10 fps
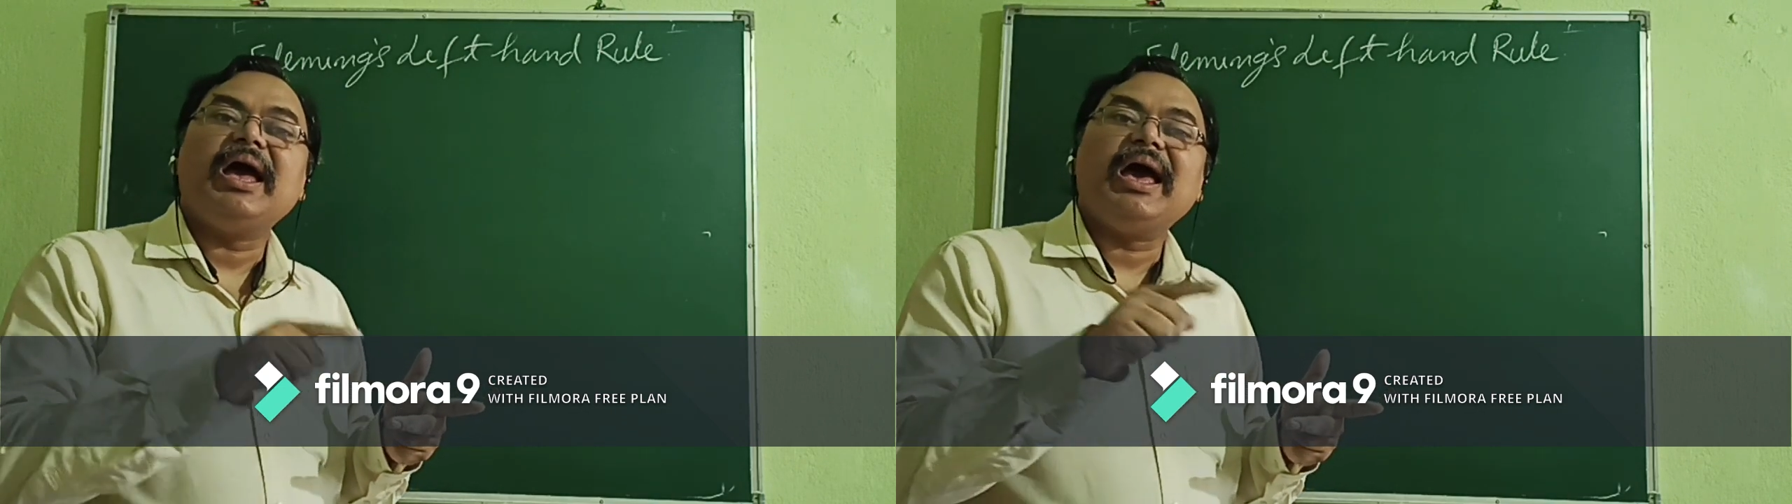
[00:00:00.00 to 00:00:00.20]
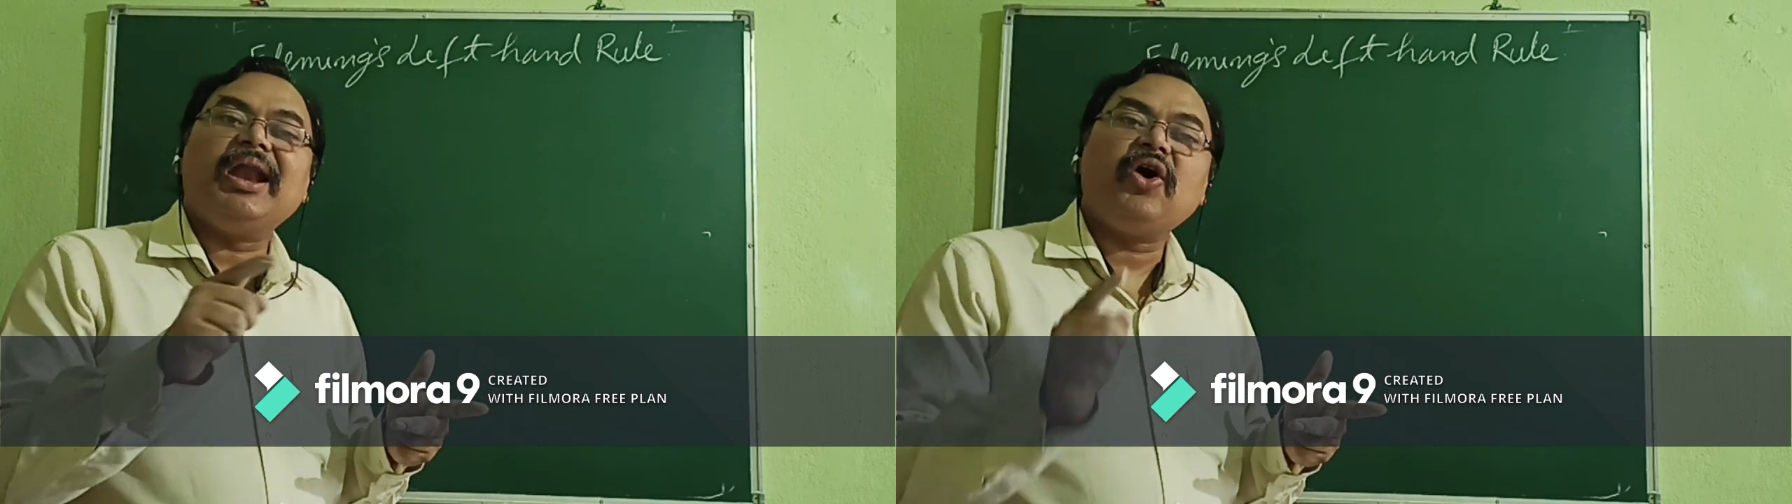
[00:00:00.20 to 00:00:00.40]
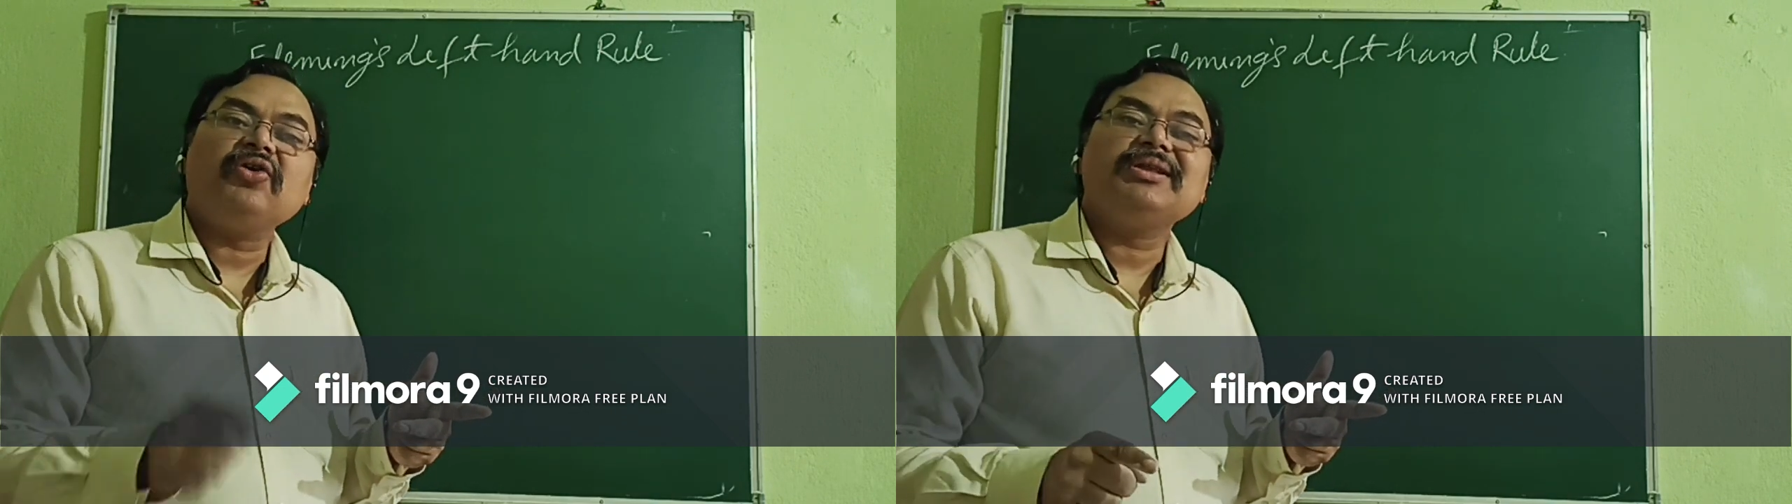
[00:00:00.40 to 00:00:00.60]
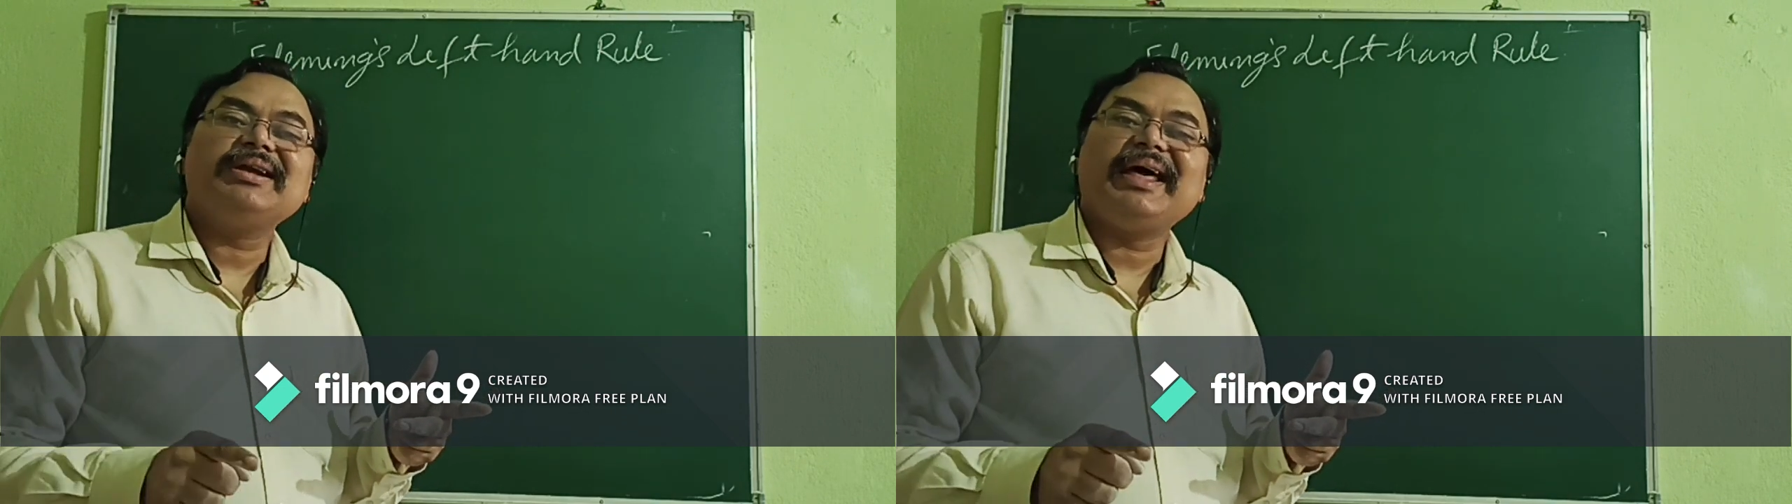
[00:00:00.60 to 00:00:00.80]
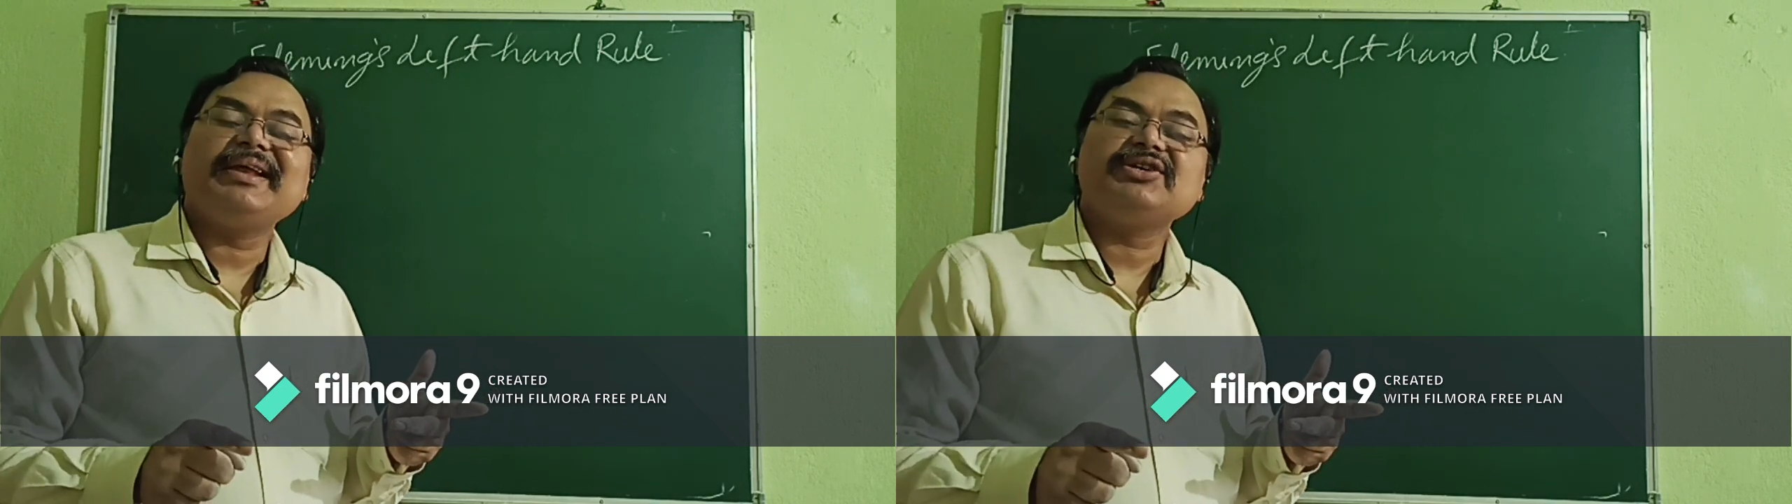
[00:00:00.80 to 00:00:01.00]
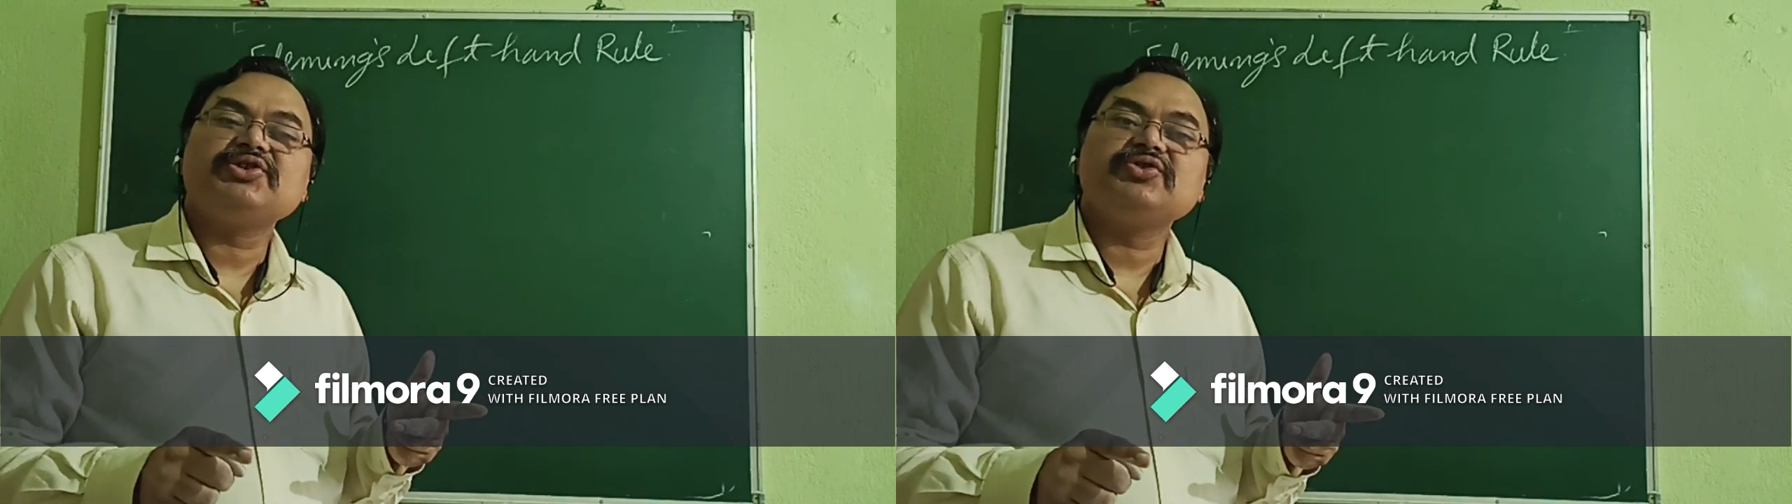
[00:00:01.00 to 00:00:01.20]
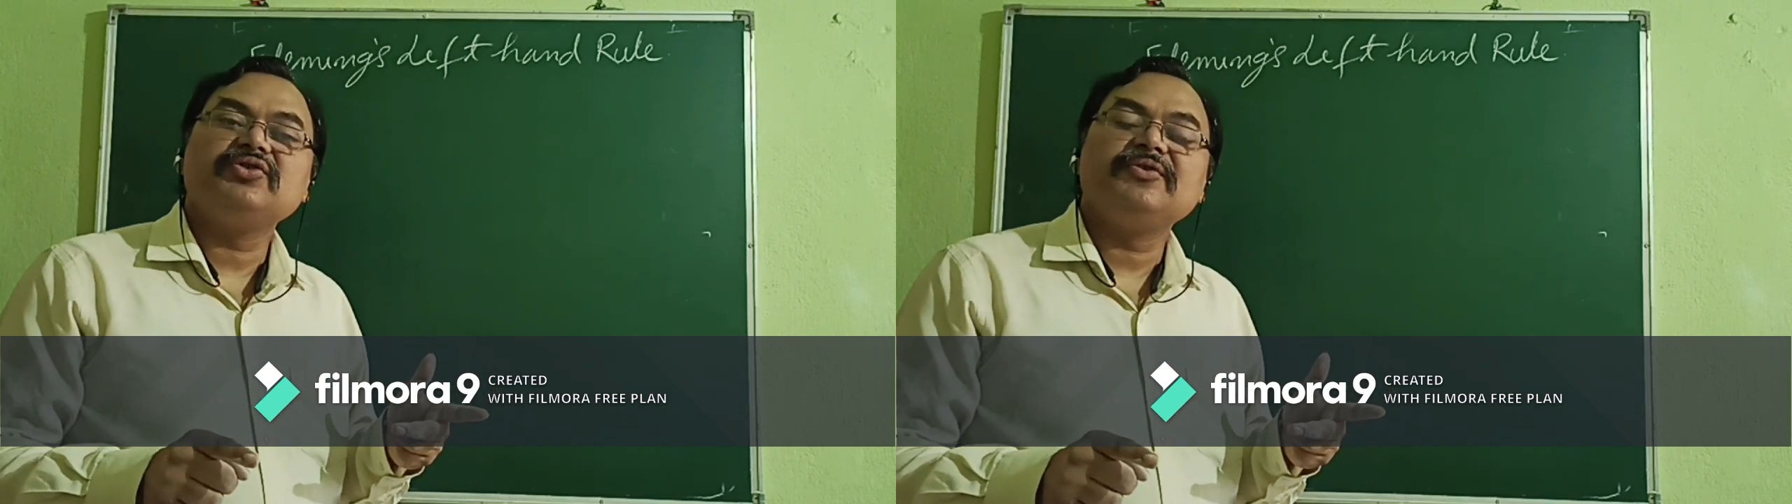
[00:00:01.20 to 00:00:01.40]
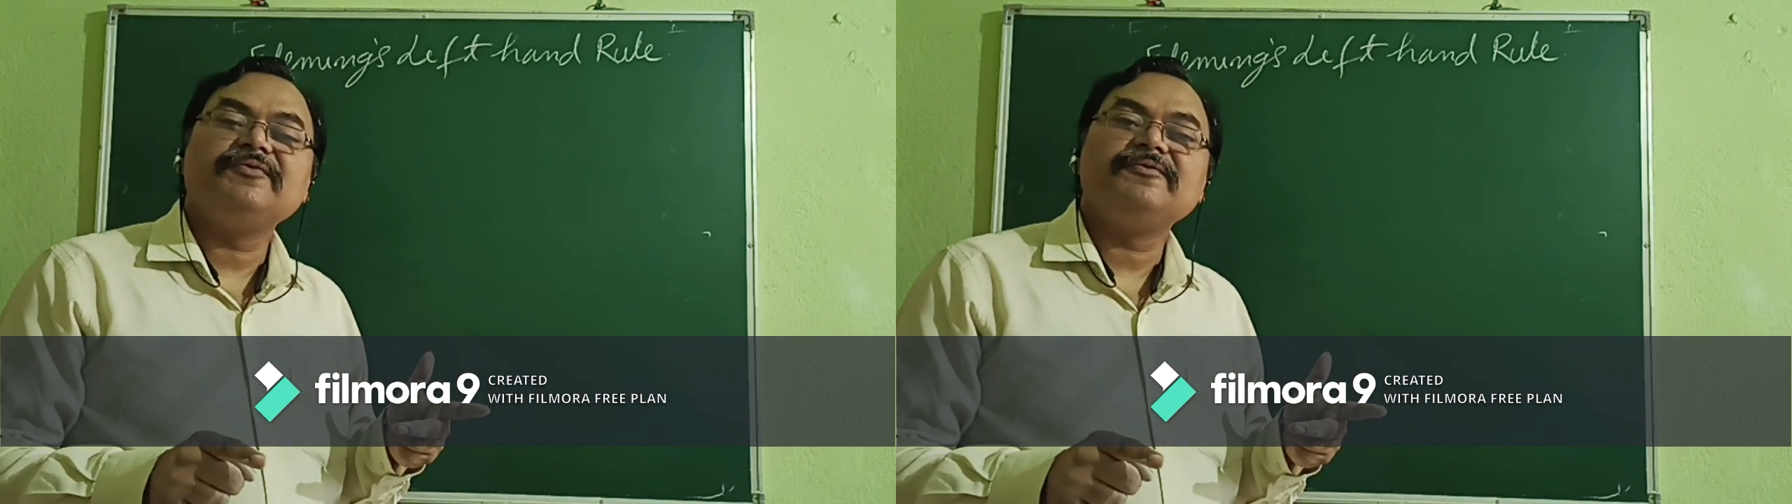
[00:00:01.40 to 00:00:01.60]
along the direction
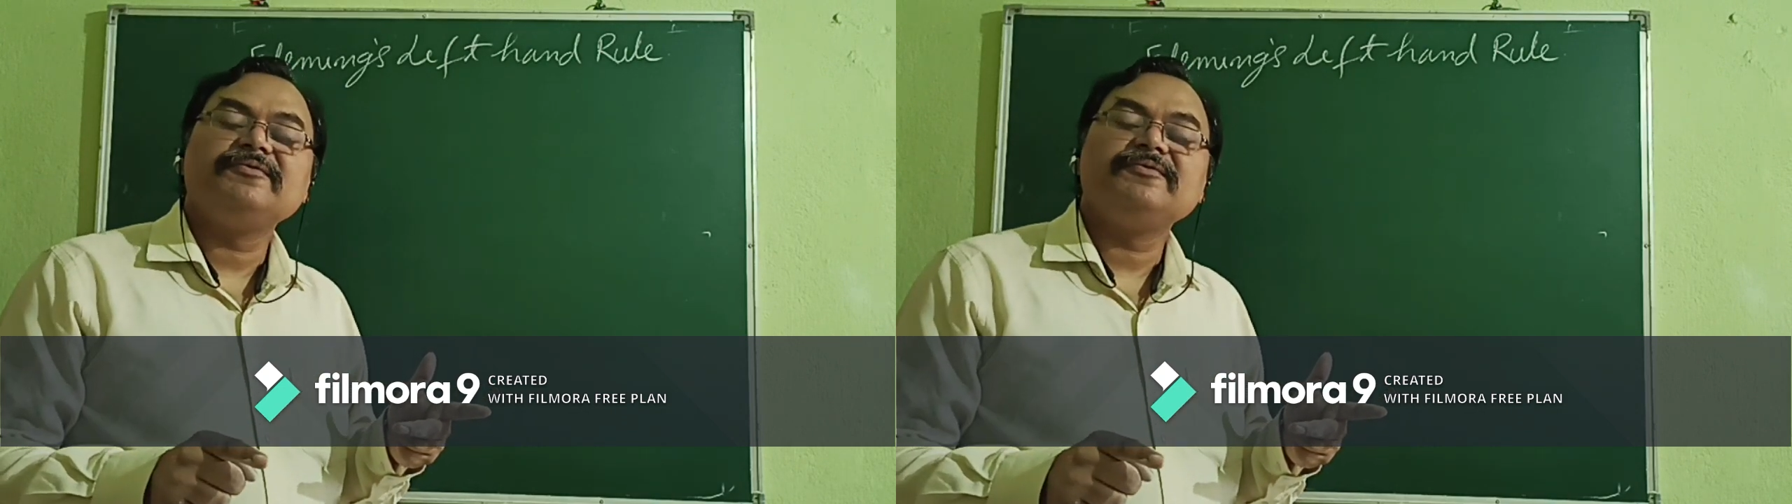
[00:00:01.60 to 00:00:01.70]
of